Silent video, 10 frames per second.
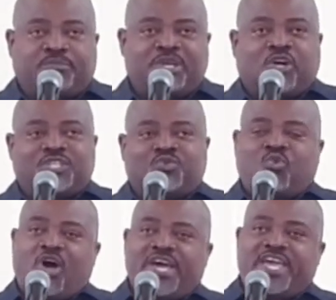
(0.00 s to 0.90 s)
because
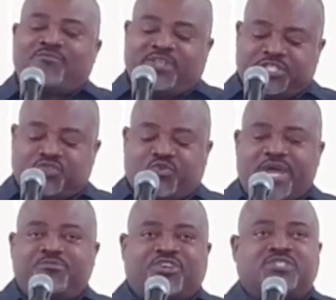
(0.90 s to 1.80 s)
what I have
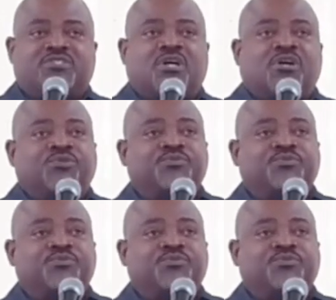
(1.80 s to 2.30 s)
described just now